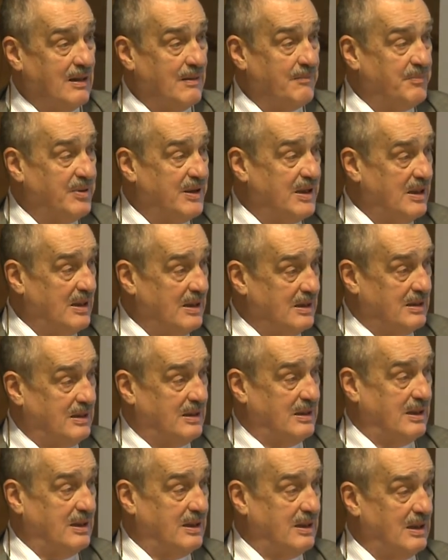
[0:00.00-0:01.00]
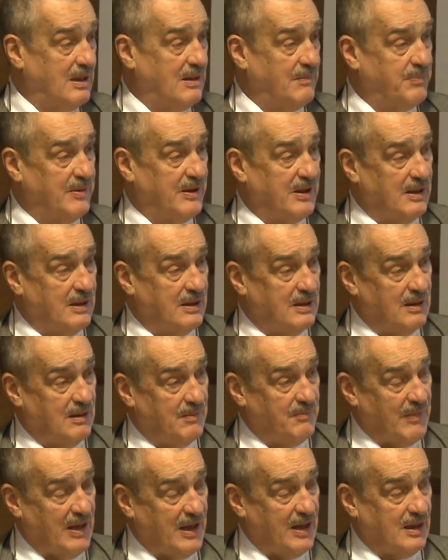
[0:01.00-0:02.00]
be it here, be it
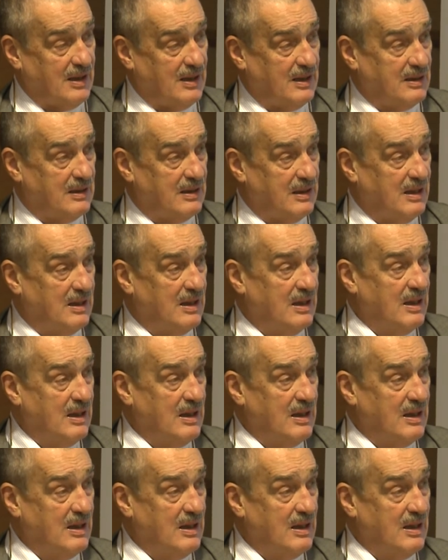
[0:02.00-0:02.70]
in my country,